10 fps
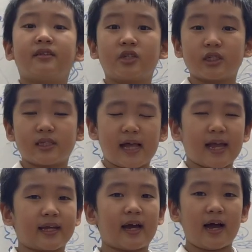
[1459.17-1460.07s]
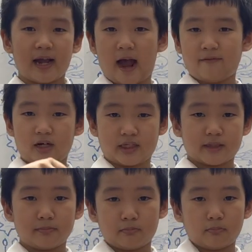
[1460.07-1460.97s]
just like I have a
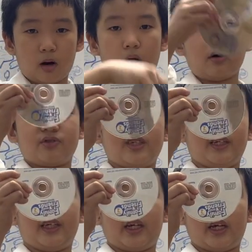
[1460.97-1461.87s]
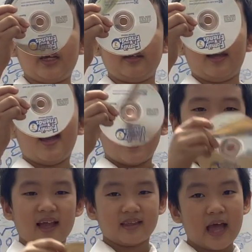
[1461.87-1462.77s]
small CD,
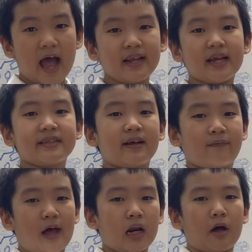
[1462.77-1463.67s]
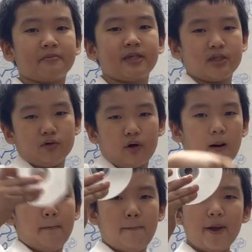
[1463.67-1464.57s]
and then it developed into
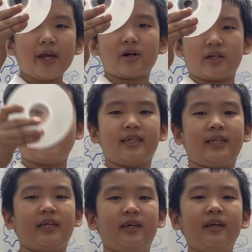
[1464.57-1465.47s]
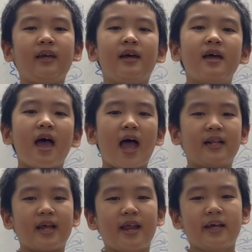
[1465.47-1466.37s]
a bigger CD,
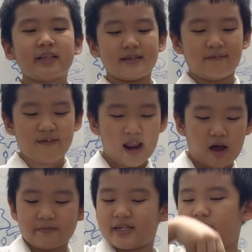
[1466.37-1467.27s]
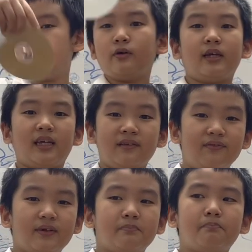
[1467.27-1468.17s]
and then it developed into an
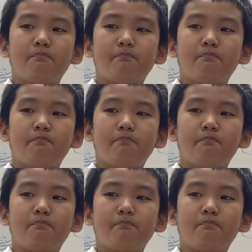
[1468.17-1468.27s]
even